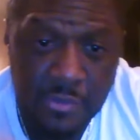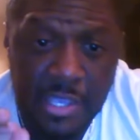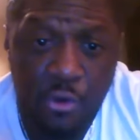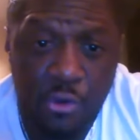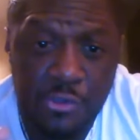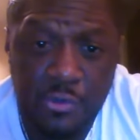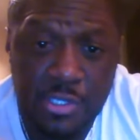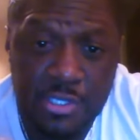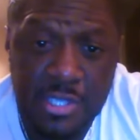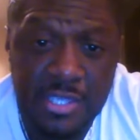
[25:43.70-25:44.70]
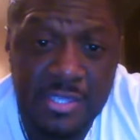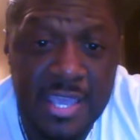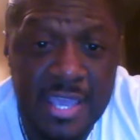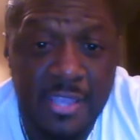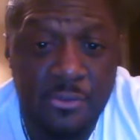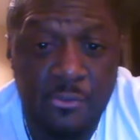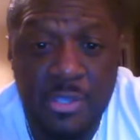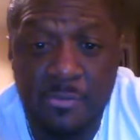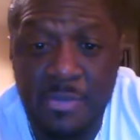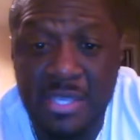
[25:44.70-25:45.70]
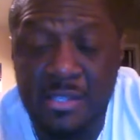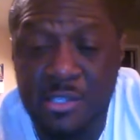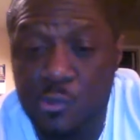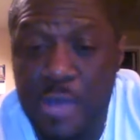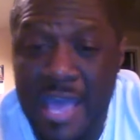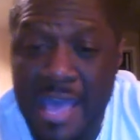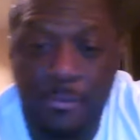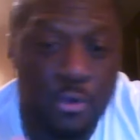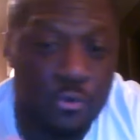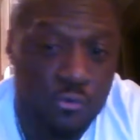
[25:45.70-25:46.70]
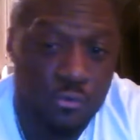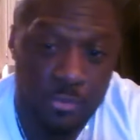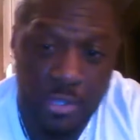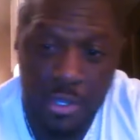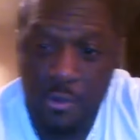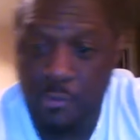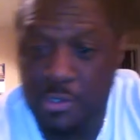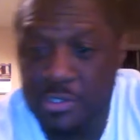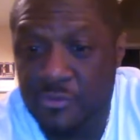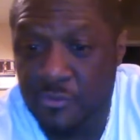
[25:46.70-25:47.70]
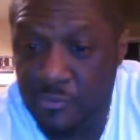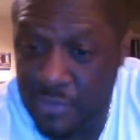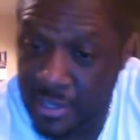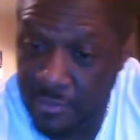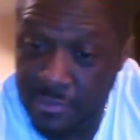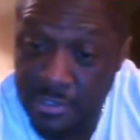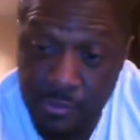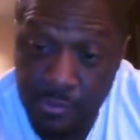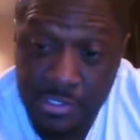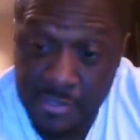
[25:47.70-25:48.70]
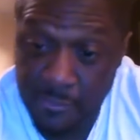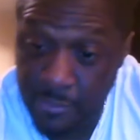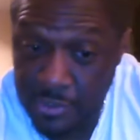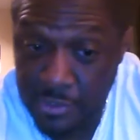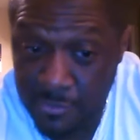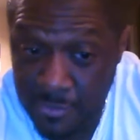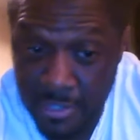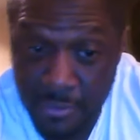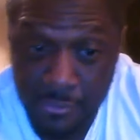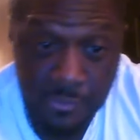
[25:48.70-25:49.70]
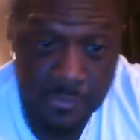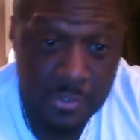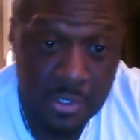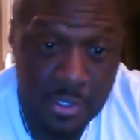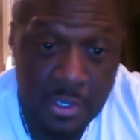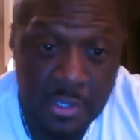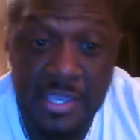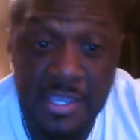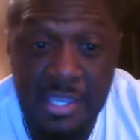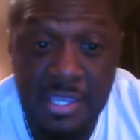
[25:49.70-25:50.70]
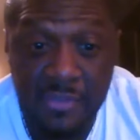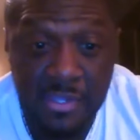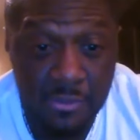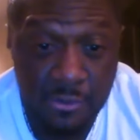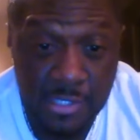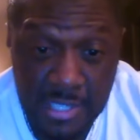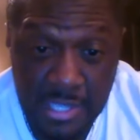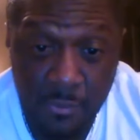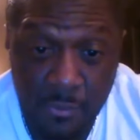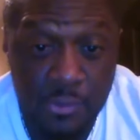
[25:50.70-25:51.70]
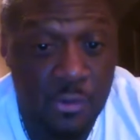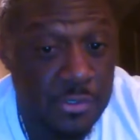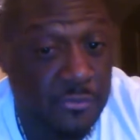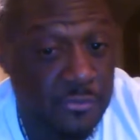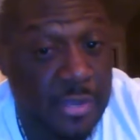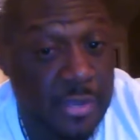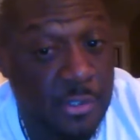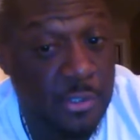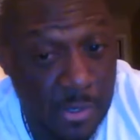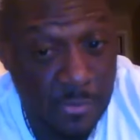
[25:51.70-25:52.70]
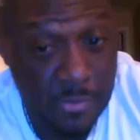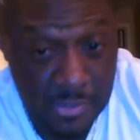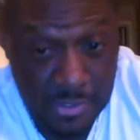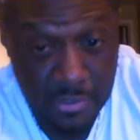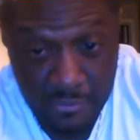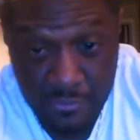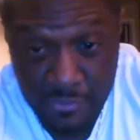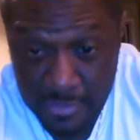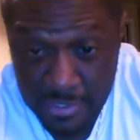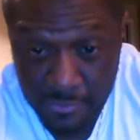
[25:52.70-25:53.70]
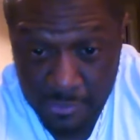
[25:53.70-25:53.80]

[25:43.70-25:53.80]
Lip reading: also contain the A3B2 haplogroup, which is found in 27% of the males. The EV38 was also found in 12% of the males.